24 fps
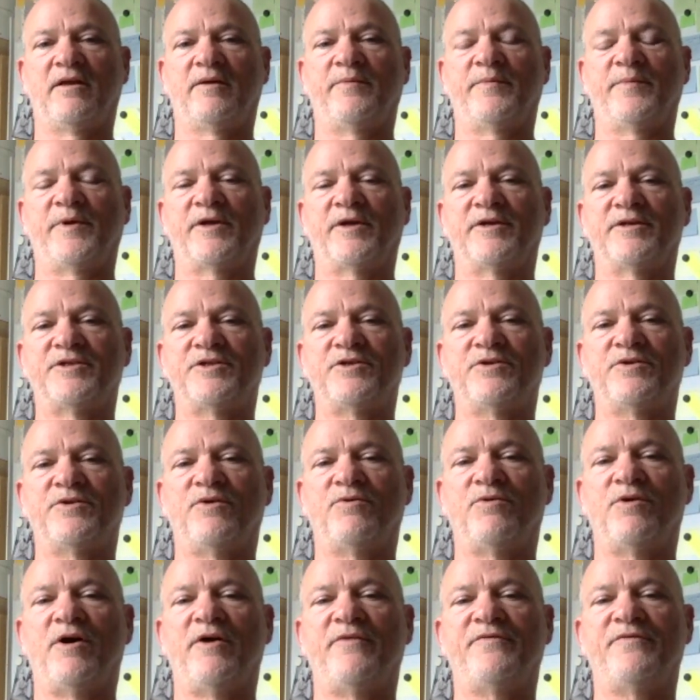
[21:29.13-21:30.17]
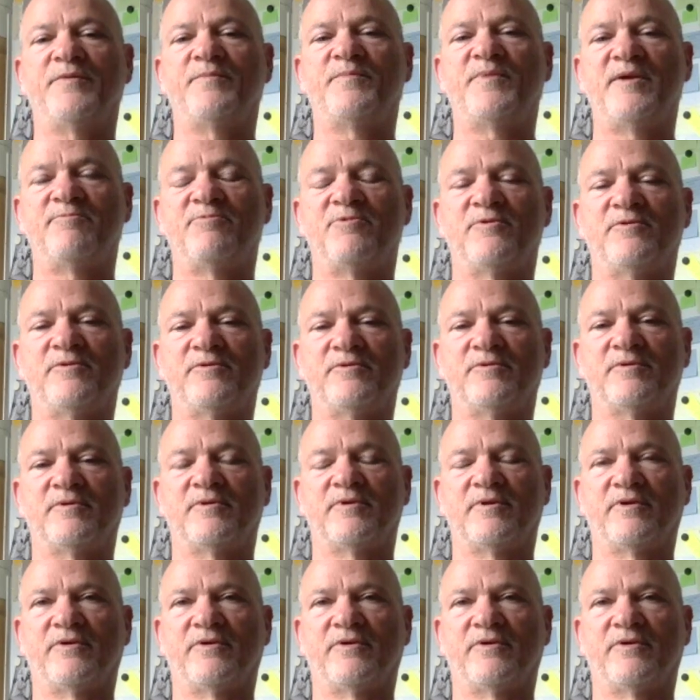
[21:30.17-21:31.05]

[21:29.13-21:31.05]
Because, you know, often people,